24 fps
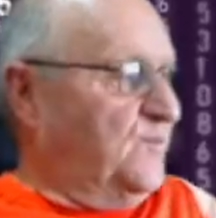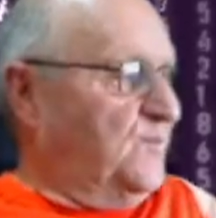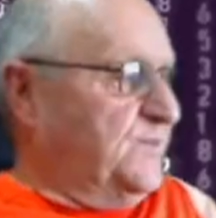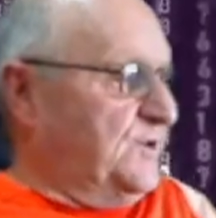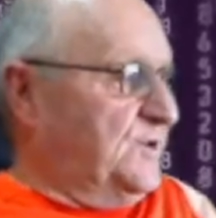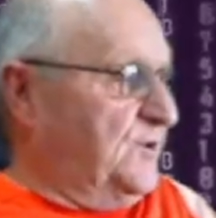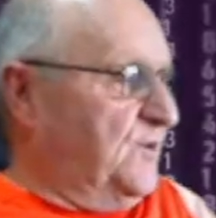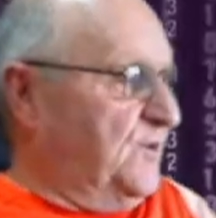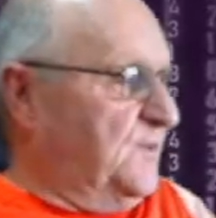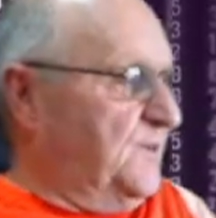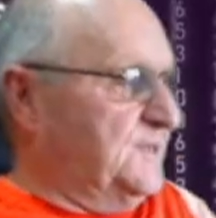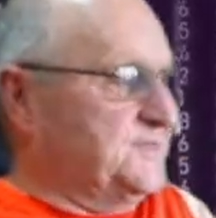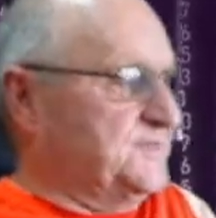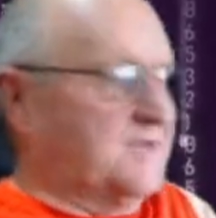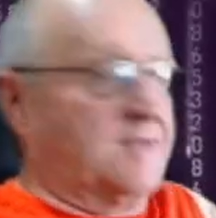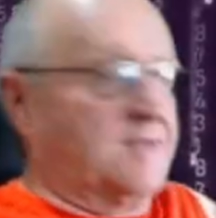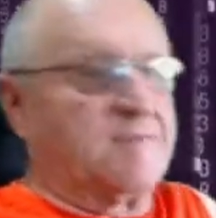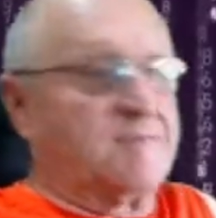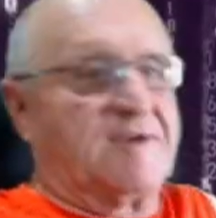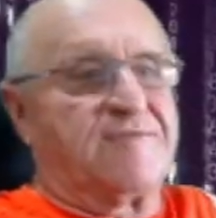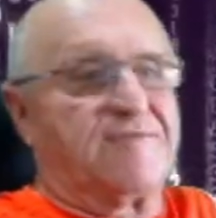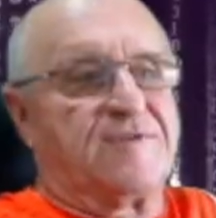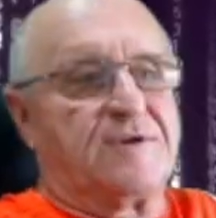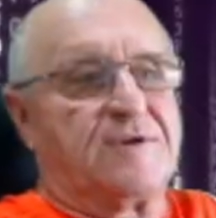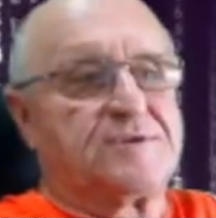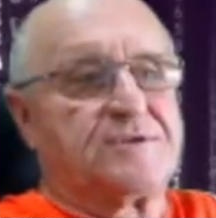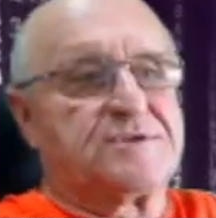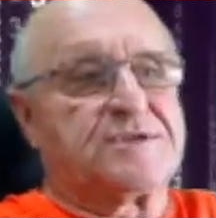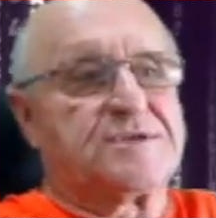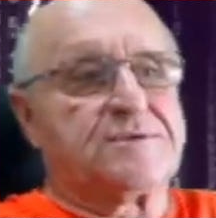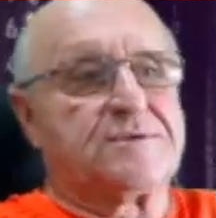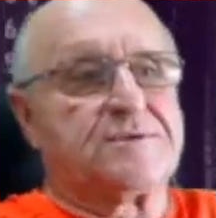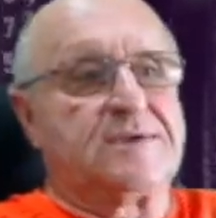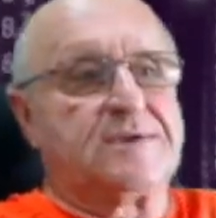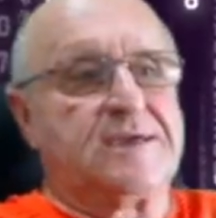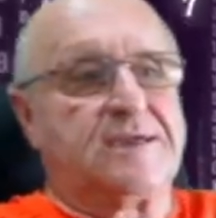you know, what's on my phone
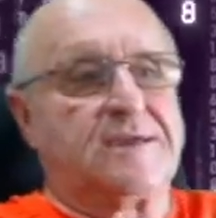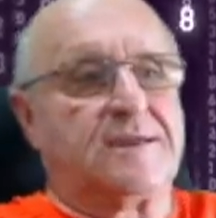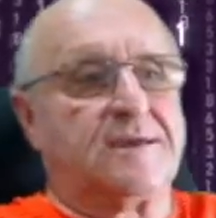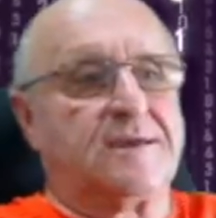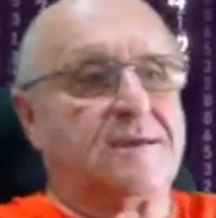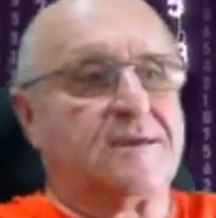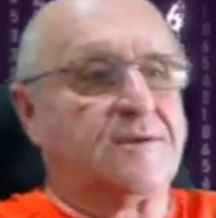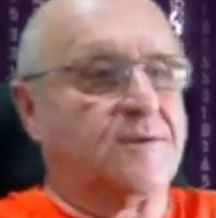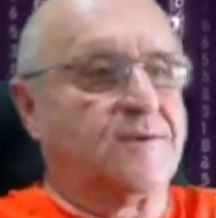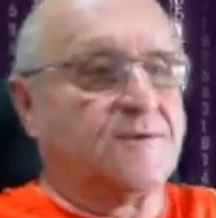screen.